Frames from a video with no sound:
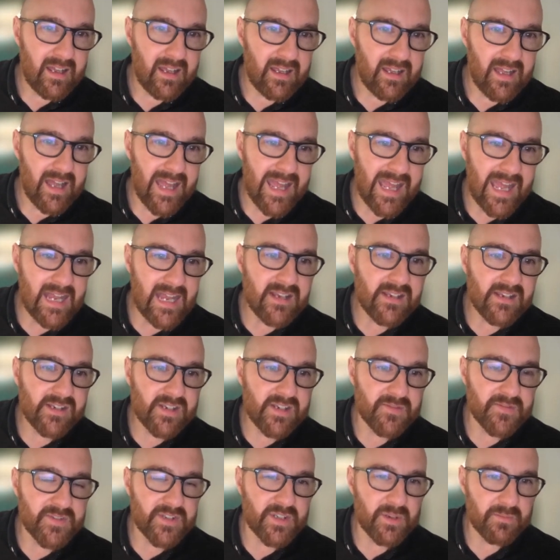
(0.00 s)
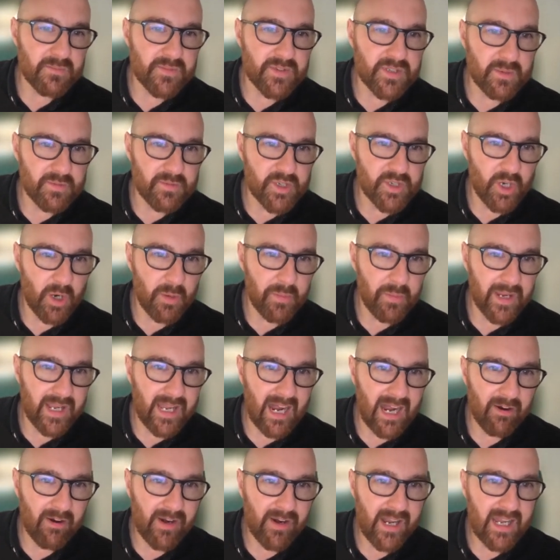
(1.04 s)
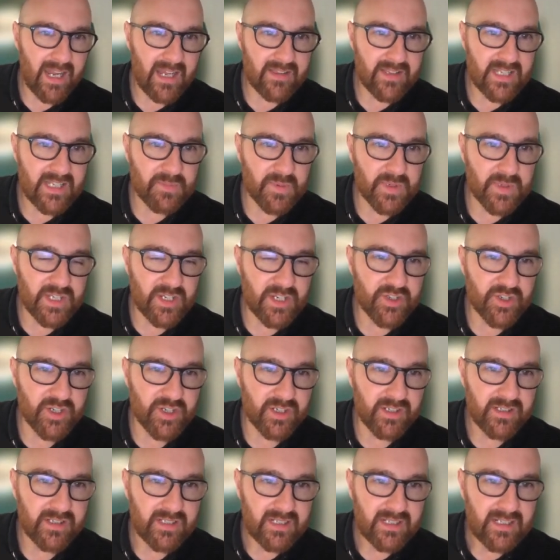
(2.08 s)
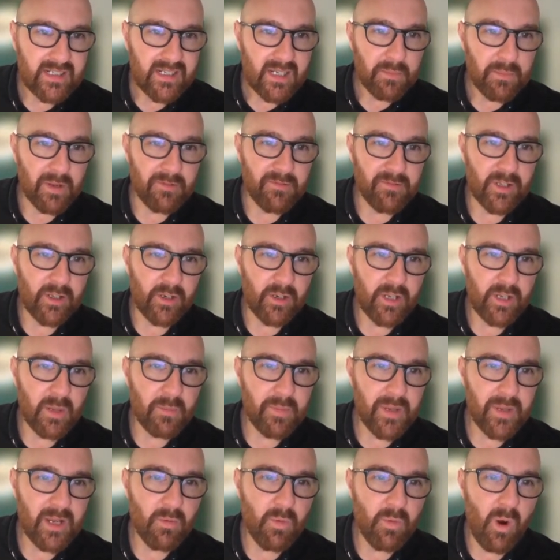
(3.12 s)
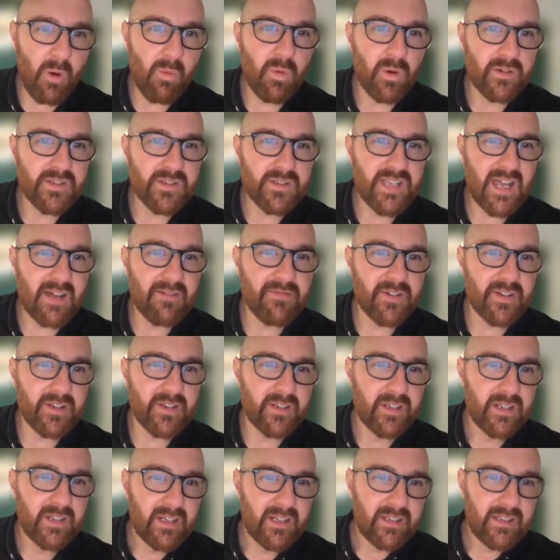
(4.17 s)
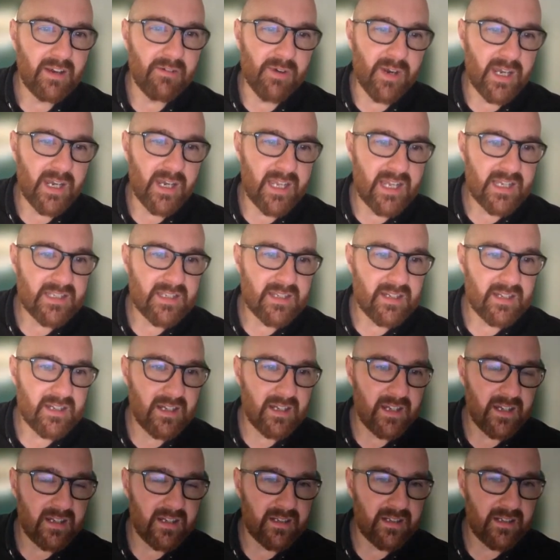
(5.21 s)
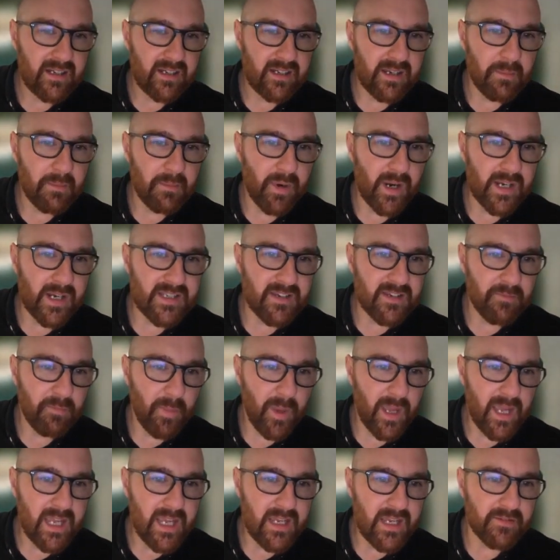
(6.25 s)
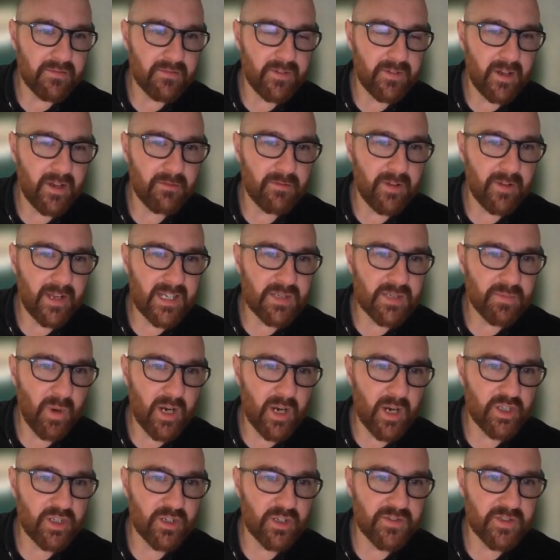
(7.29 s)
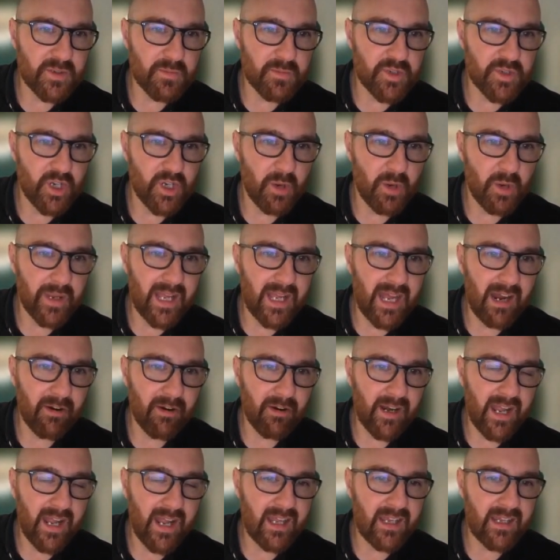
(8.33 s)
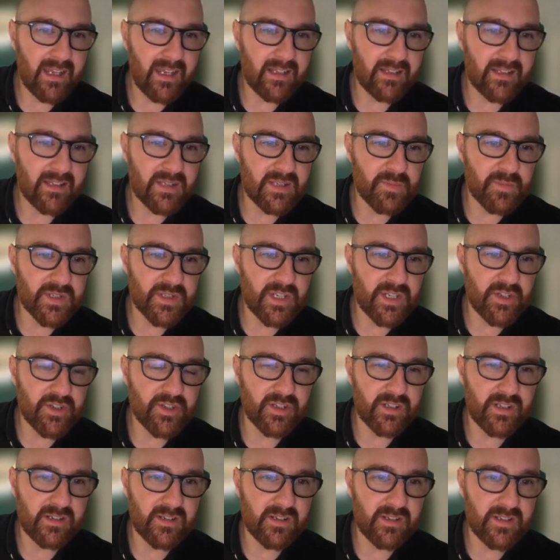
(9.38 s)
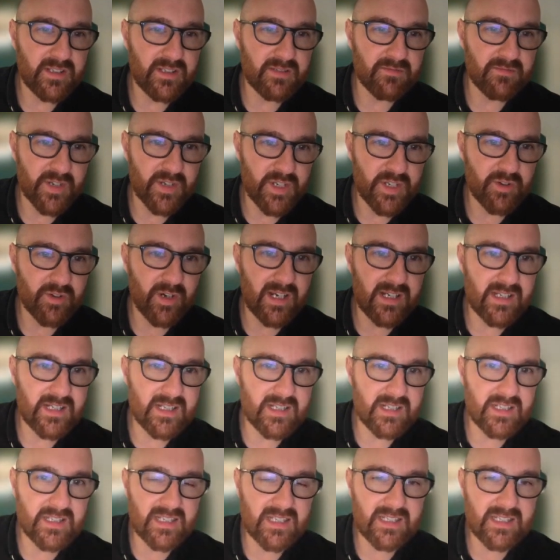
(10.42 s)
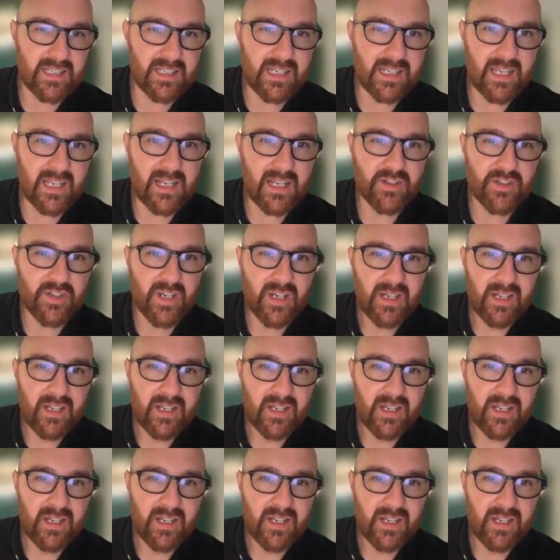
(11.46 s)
a hint of some subgenomic RNA at this position. But if you look at B.1.1.7, there really is an impressive peak of expression of subgenomic RNA at this position, and it's restricted to this lineage.